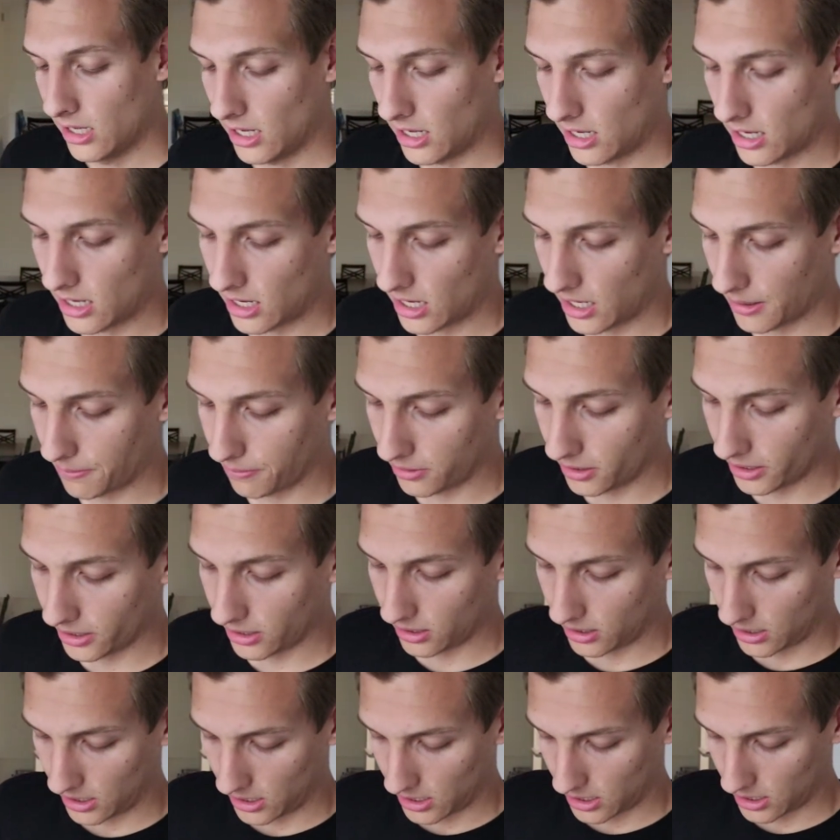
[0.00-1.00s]
Uh, I
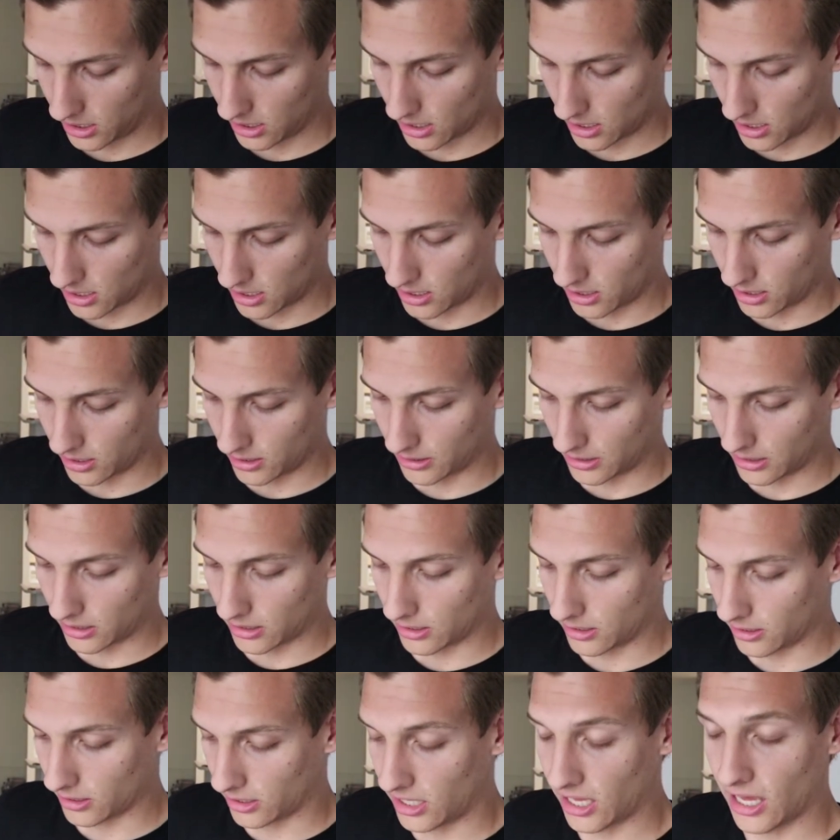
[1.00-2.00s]
played a,
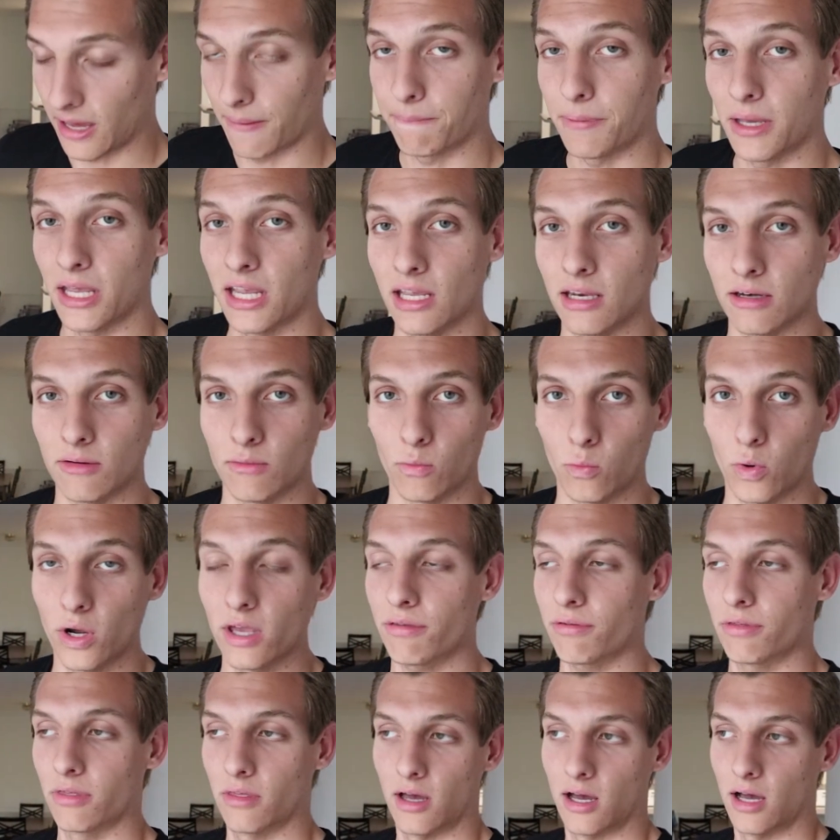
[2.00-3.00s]
uh, a campaign
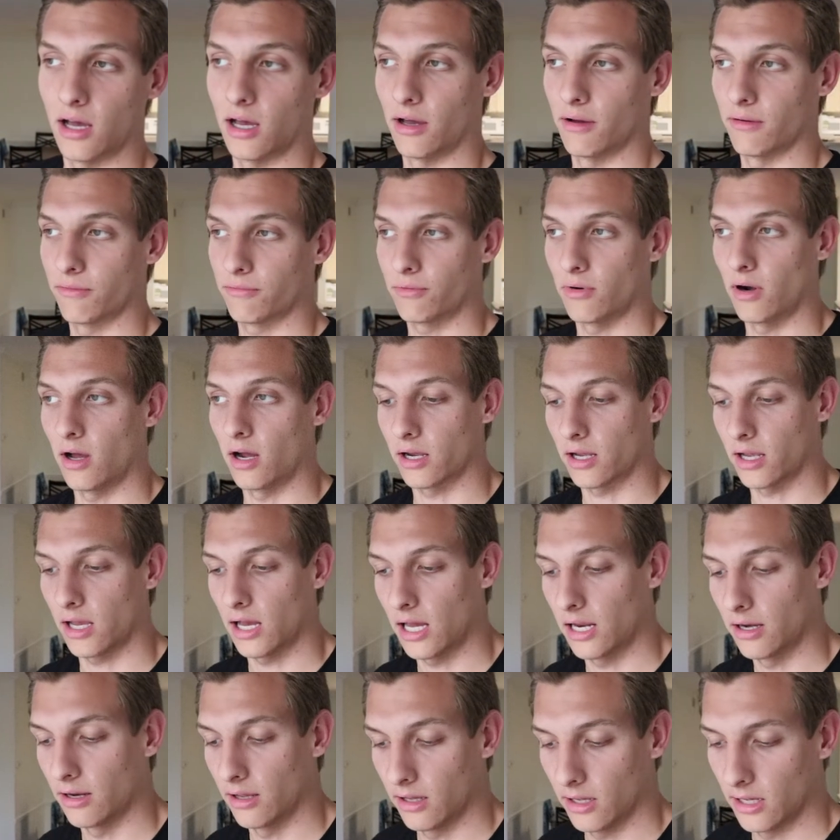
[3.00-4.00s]
with uh, Frog
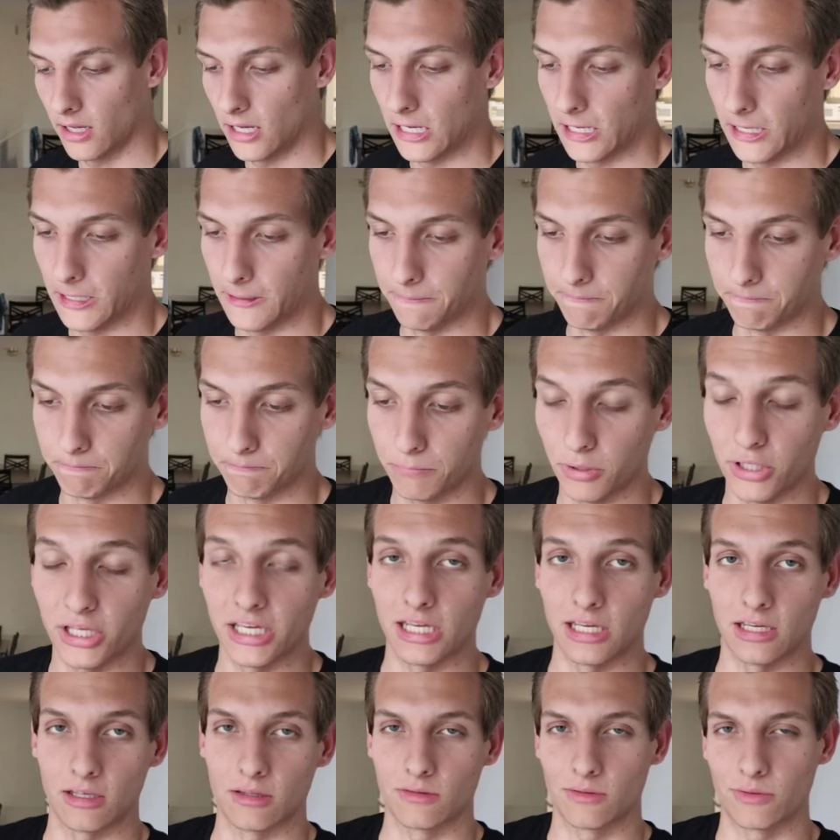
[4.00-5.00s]
God, um,
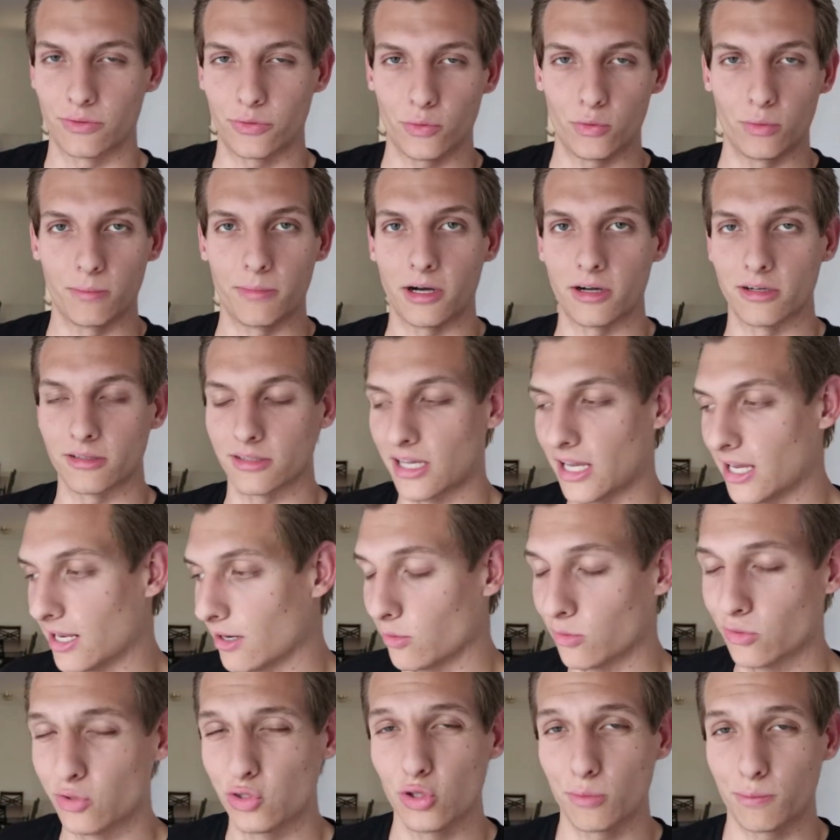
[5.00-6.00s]
playing through Bard's Gate.
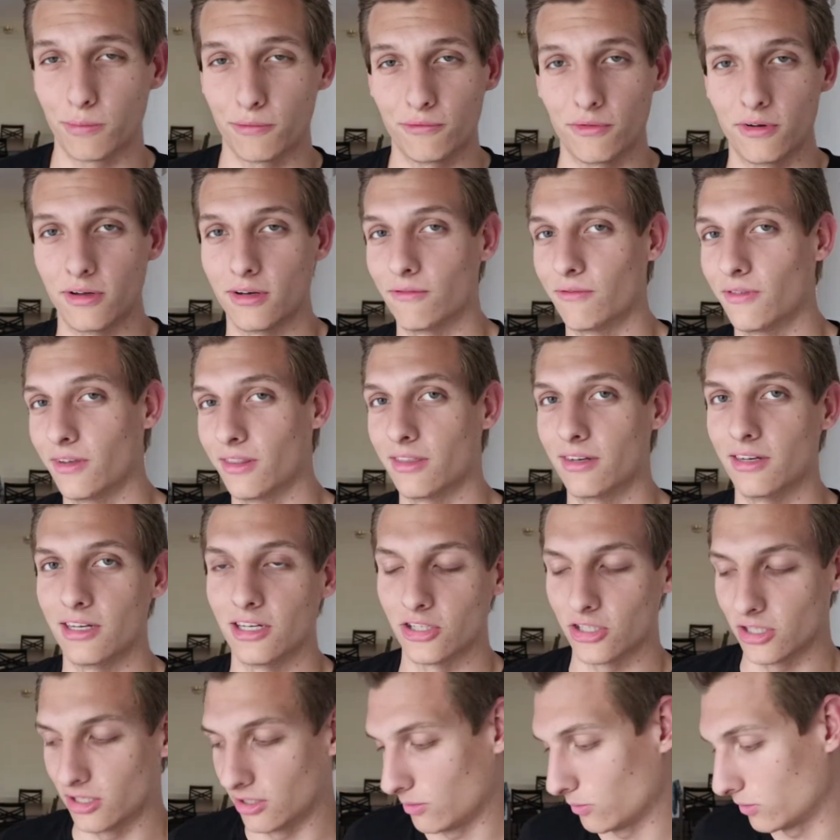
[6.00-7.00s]
It was super fun, 5th
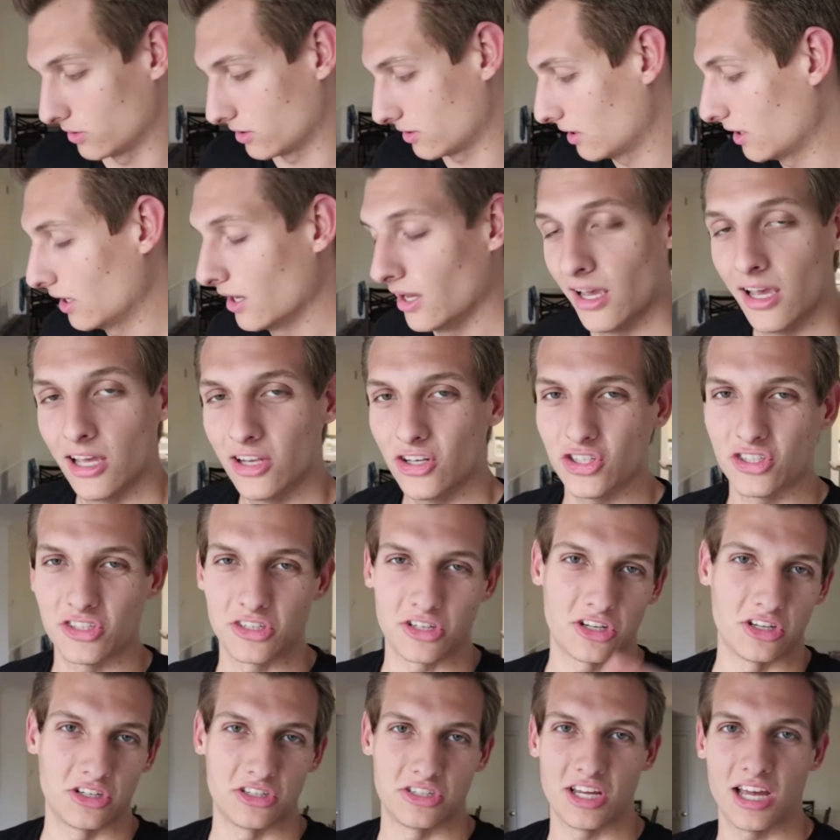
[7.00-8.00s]
edition. It was
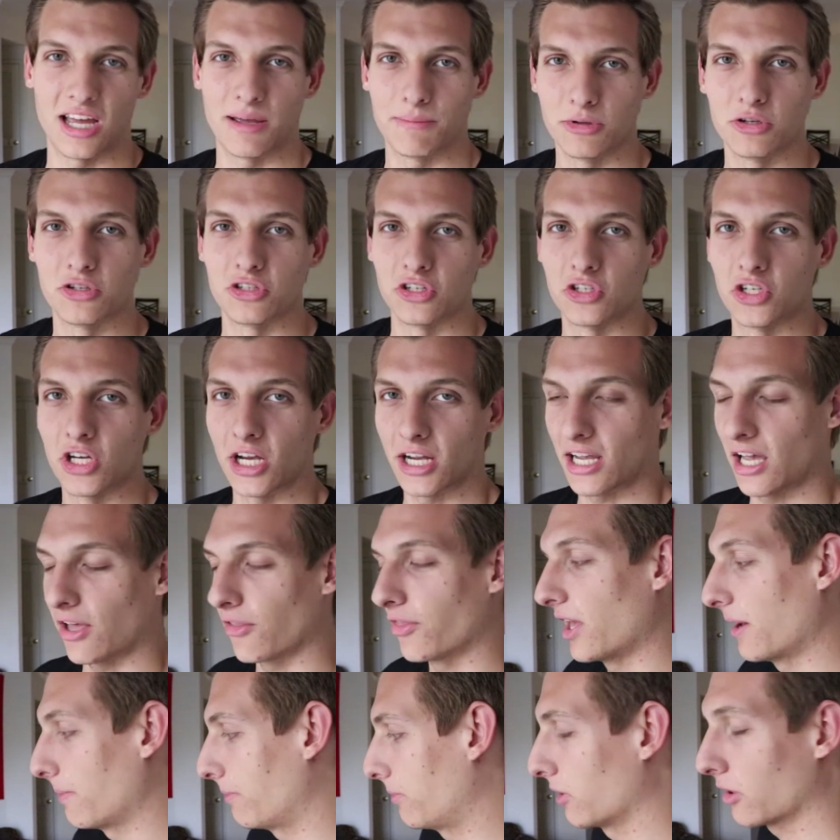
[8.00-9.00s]
just a good time. You should check
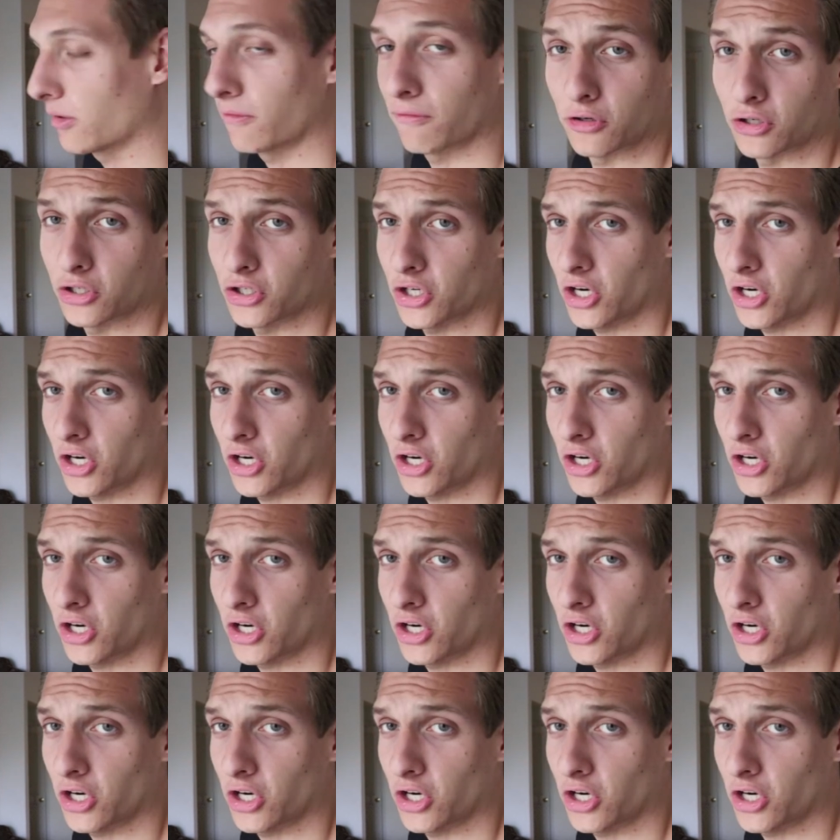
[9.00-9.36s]
out that book for